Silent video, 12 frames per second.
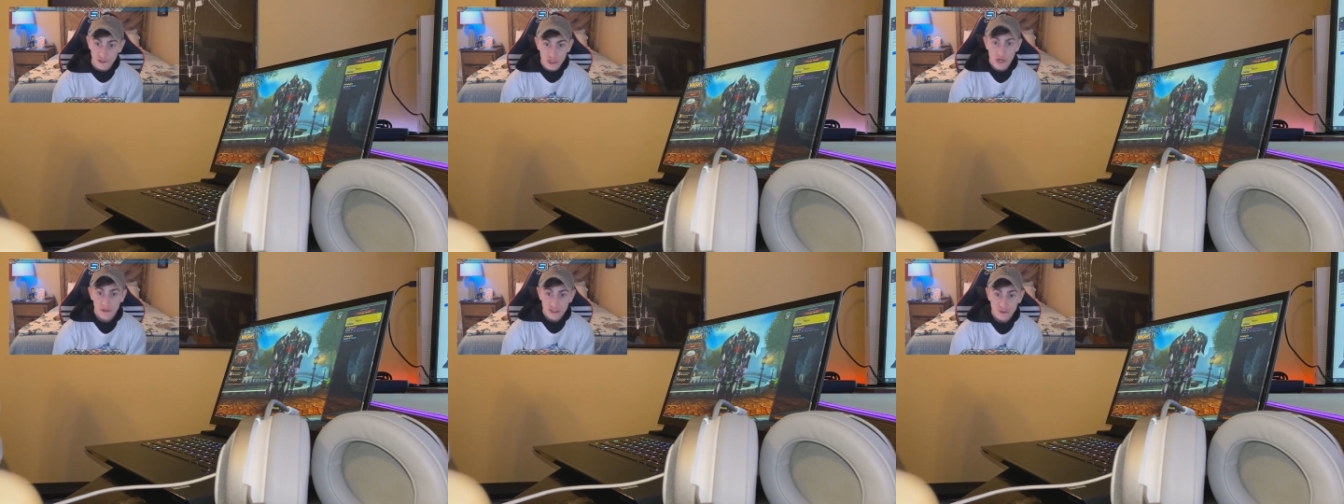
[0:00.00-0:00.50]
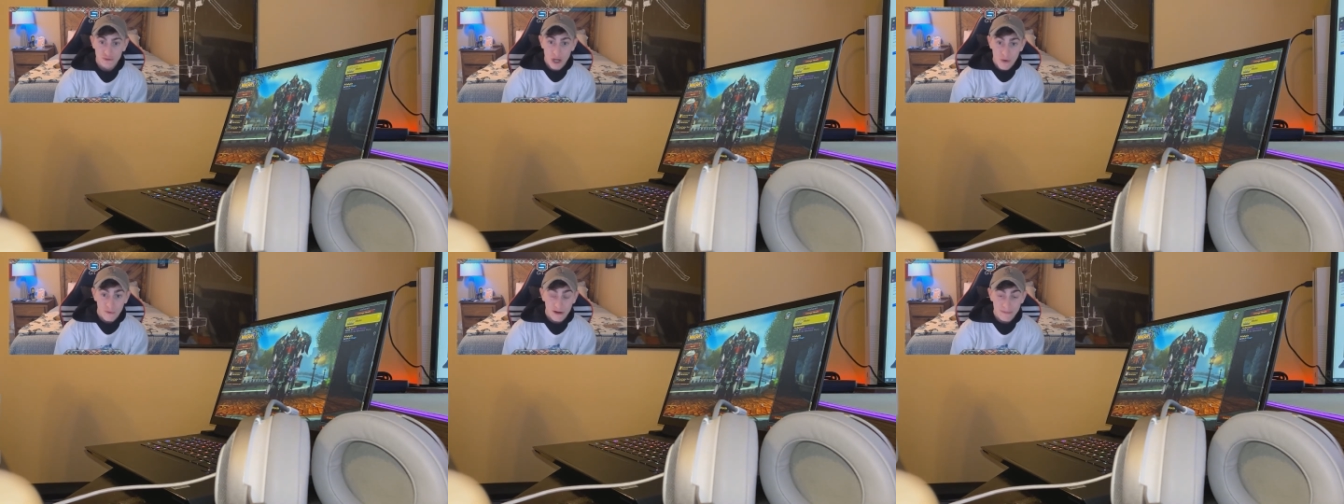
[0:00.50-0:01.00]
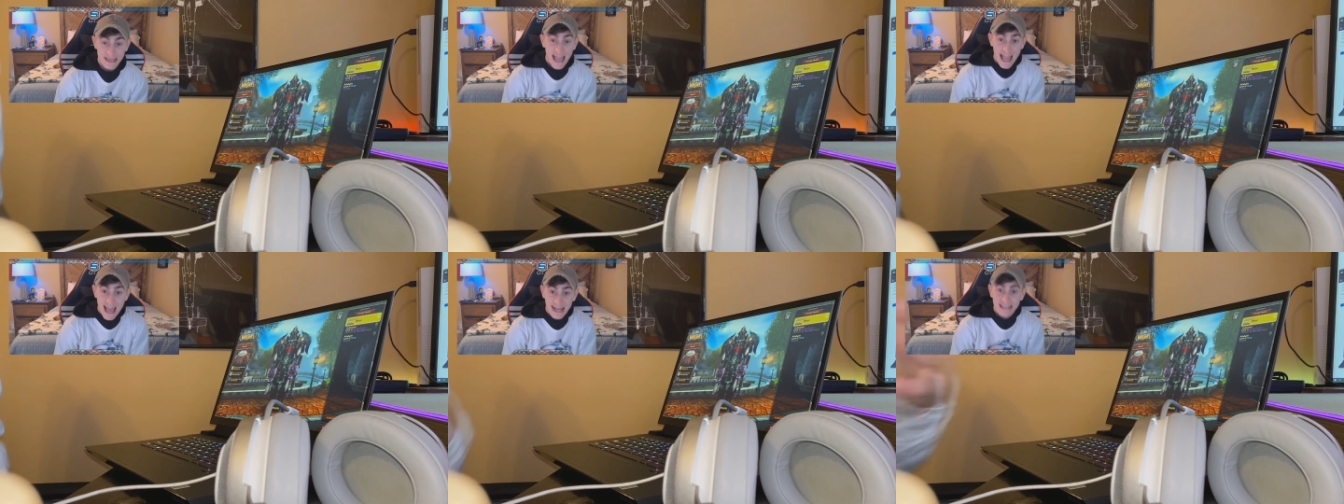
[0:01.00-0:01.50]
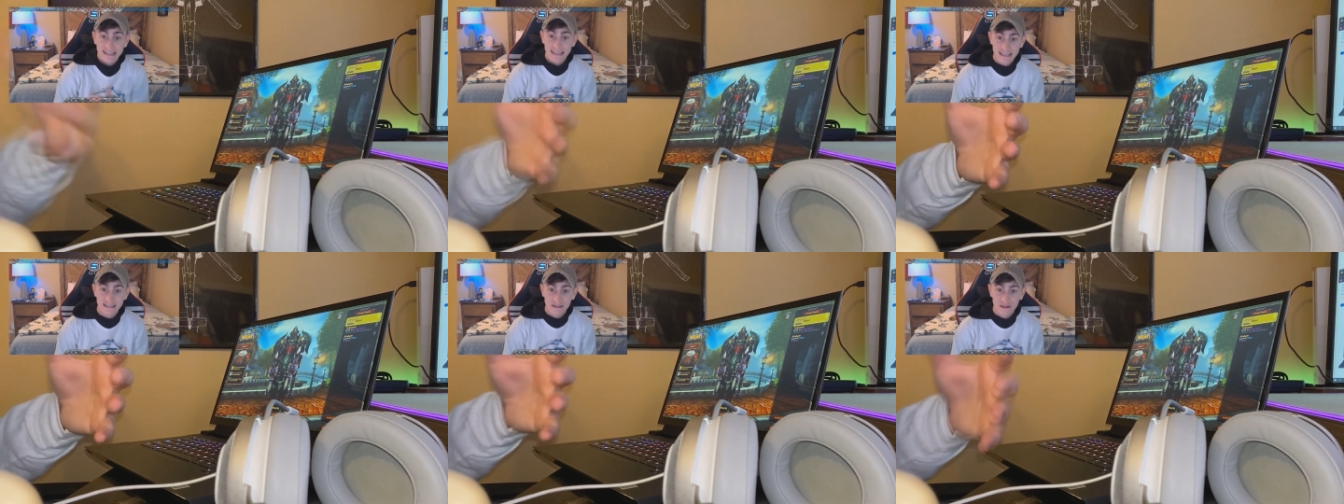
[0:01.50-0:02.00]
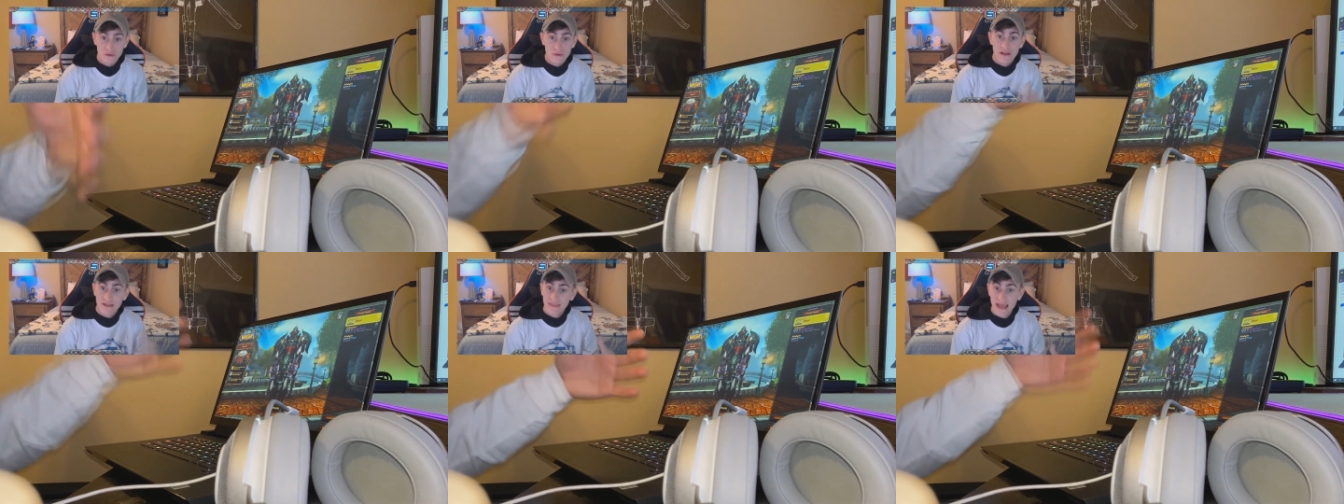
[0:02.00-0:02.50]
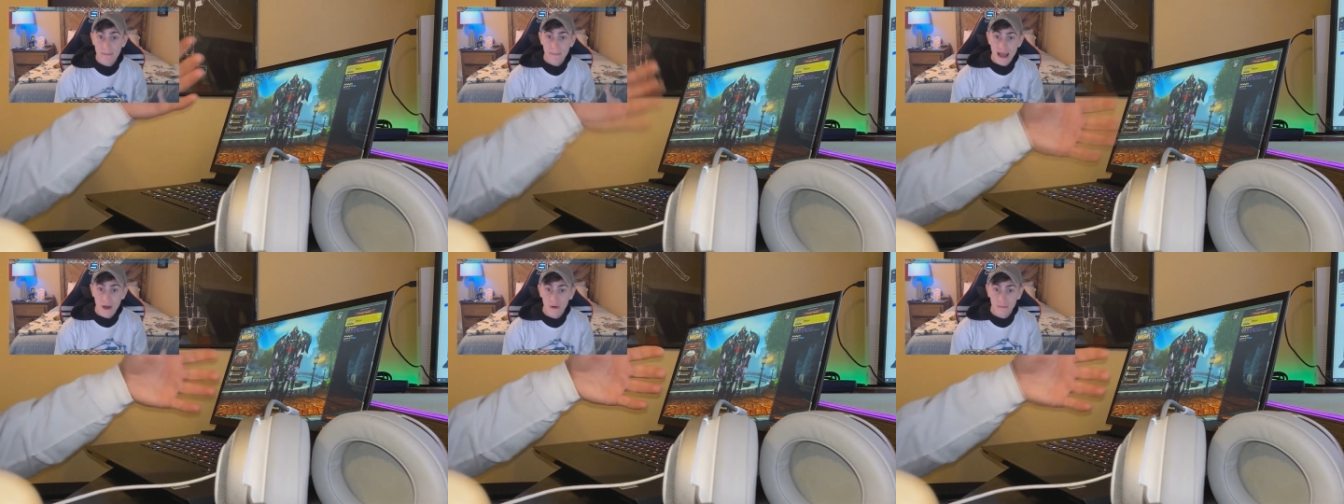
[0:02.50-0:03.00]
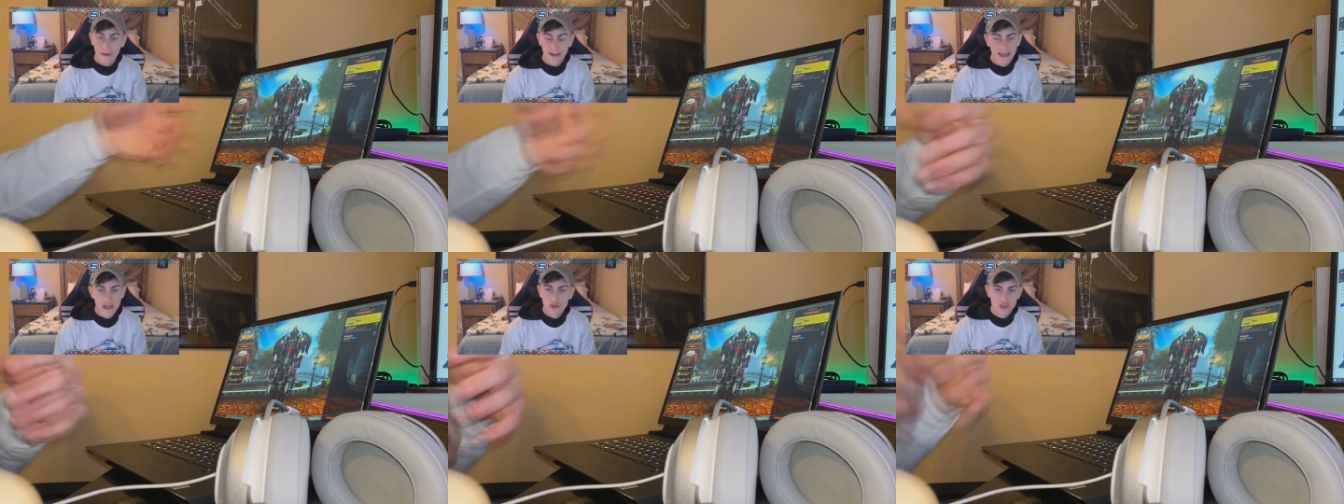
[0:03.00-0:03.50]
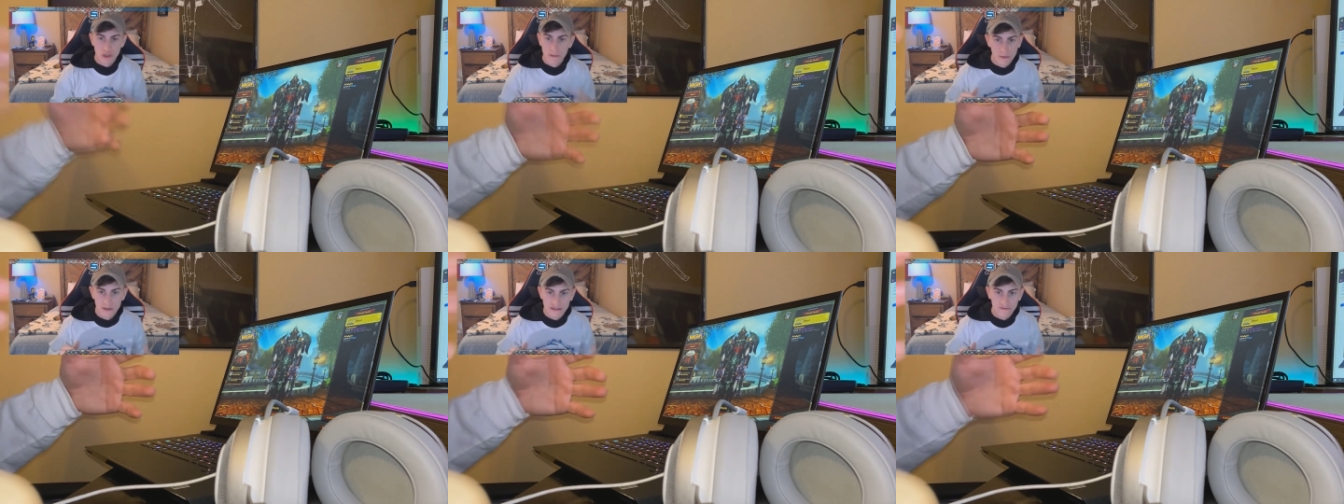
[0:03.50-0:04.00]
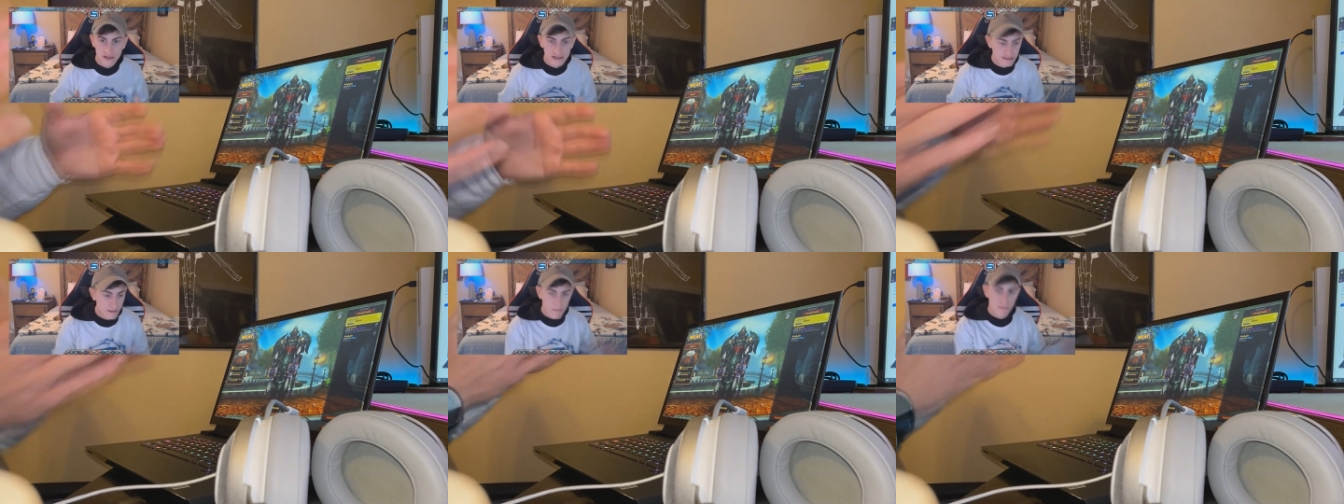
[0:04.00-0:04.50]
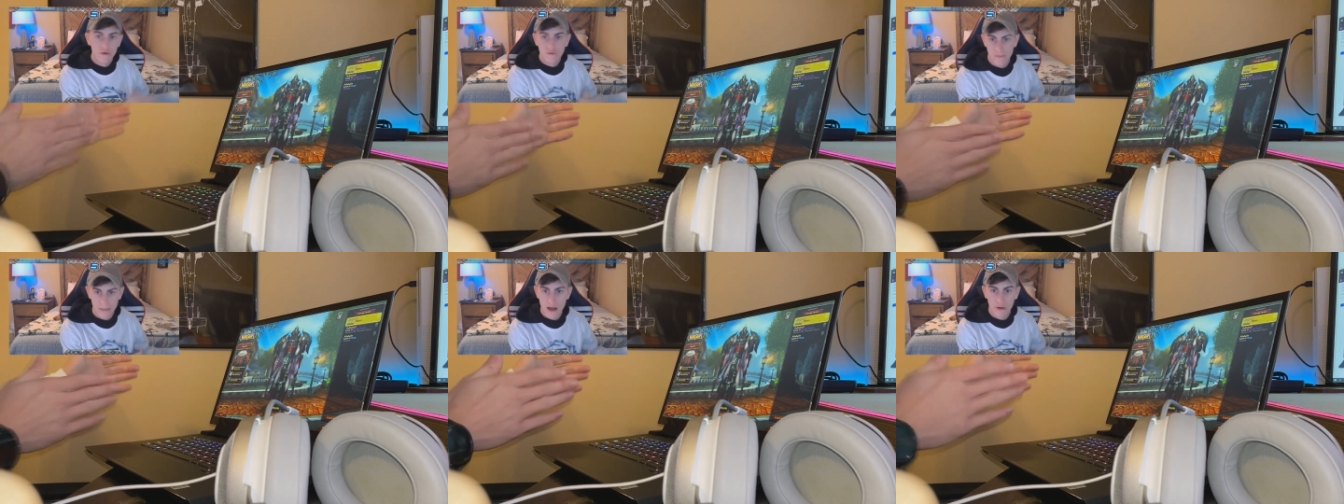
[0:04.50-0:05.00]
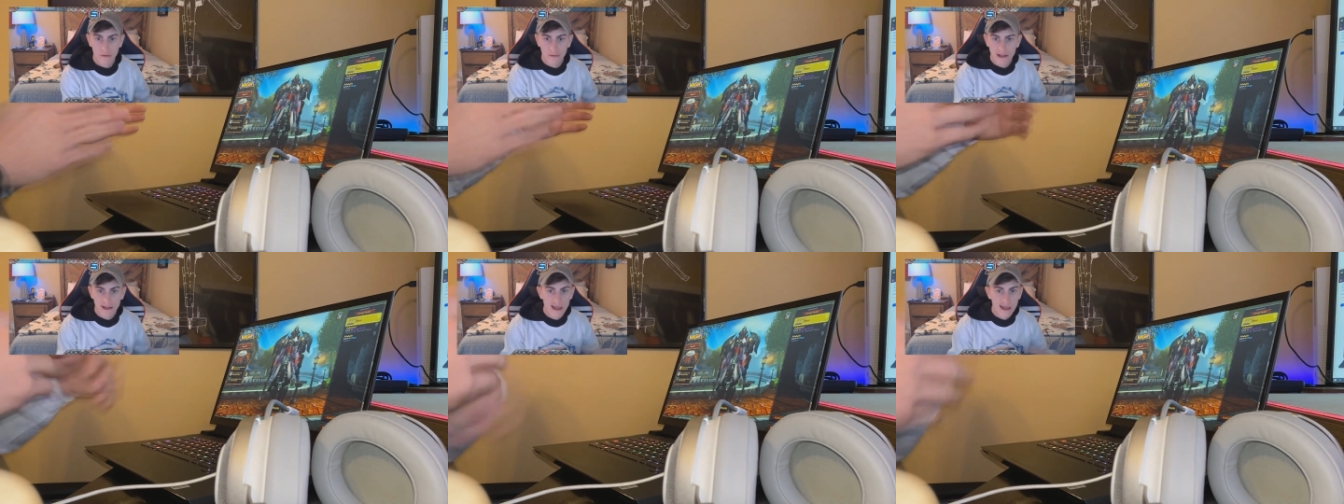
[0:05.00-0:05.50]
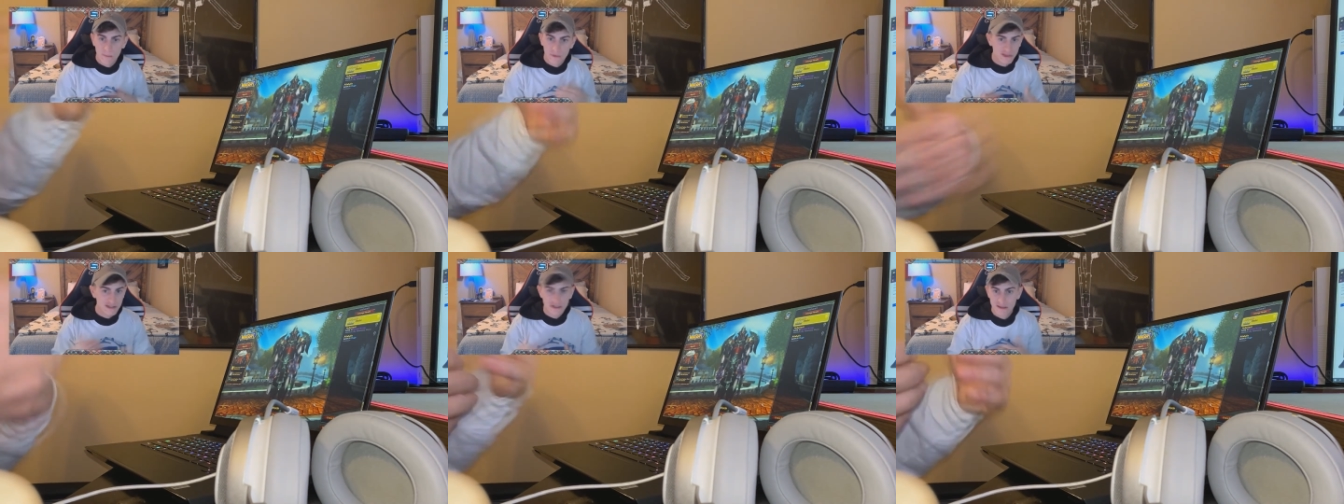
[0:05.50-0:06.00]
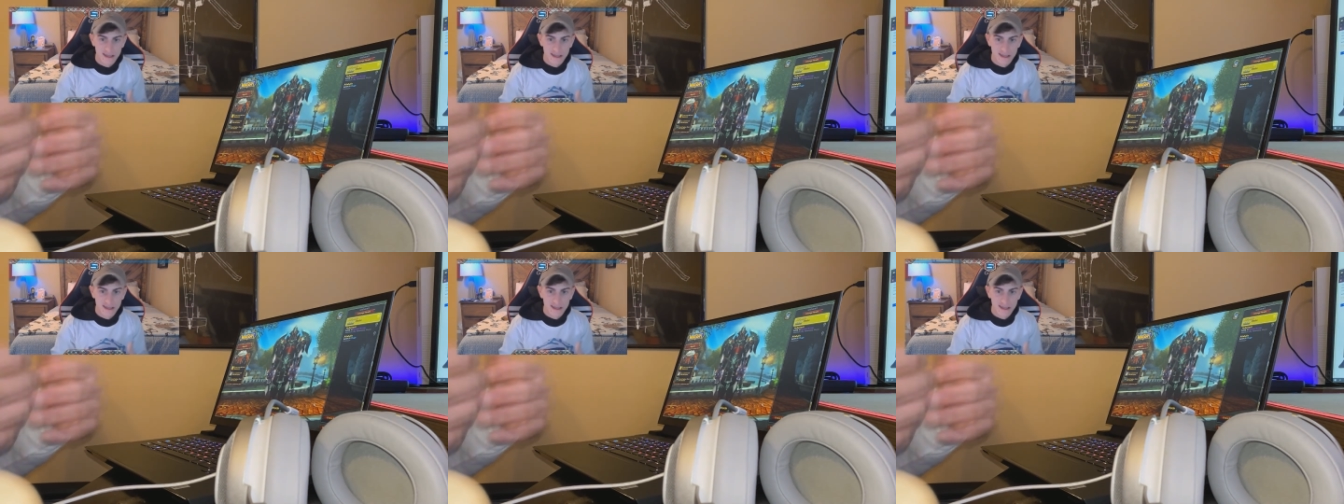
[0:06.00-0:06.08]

You know what you don't want to be adding heat to? That power brick. Super easy fix, move the power brick. But these are